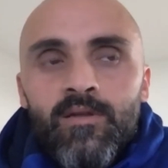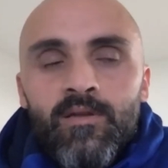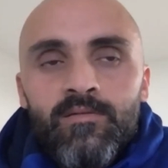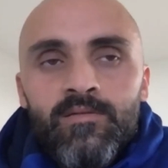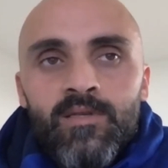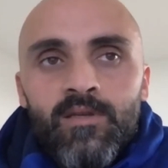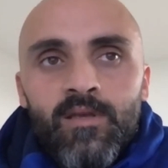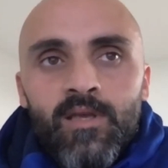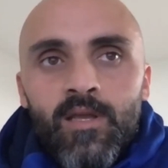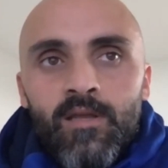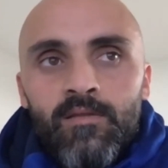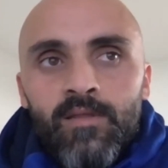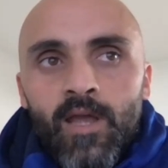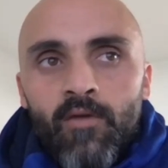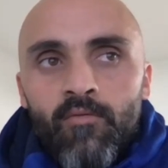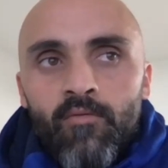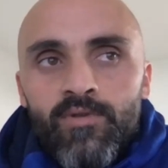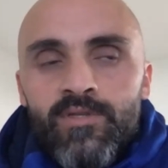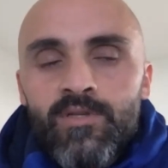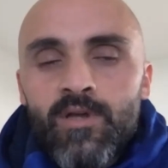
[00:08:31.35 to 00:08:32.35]
and to get
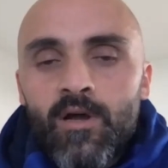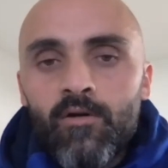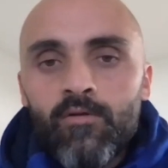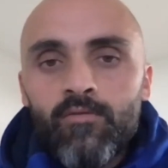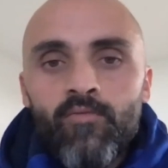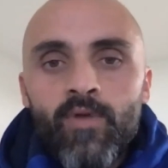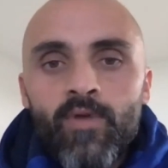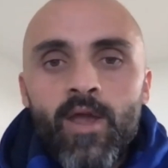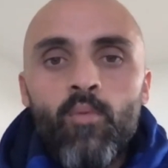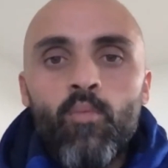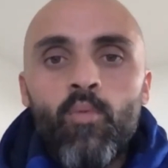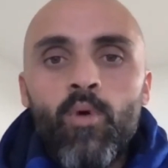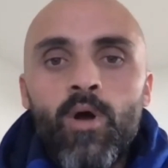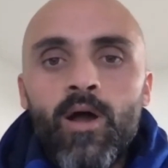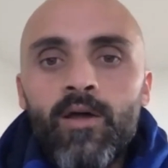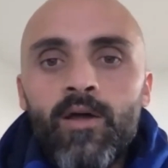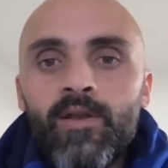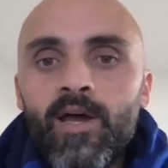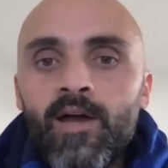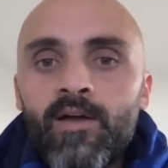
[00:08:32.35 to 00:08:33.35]
that result round
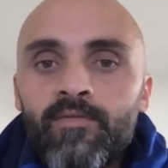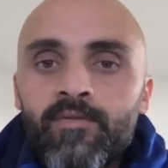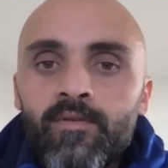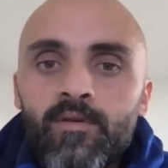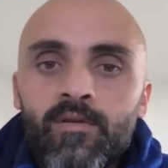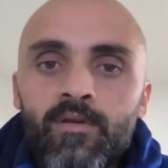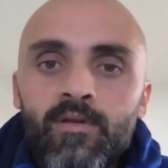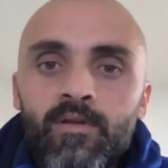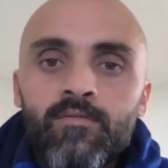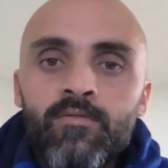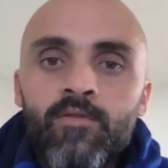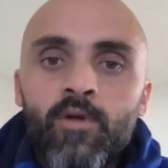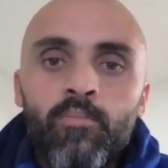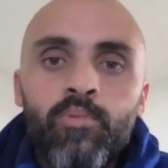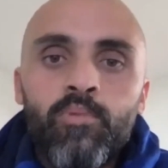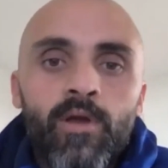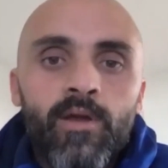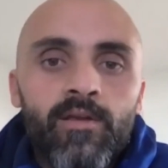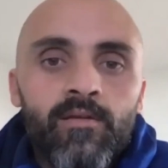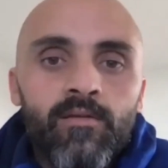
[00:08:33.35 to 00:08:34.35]
one after not
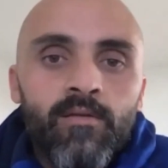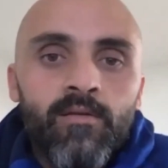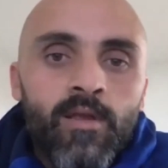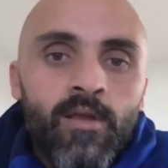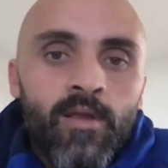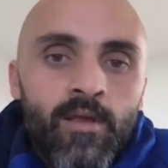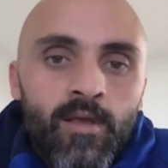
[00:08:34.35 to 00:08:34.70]
playing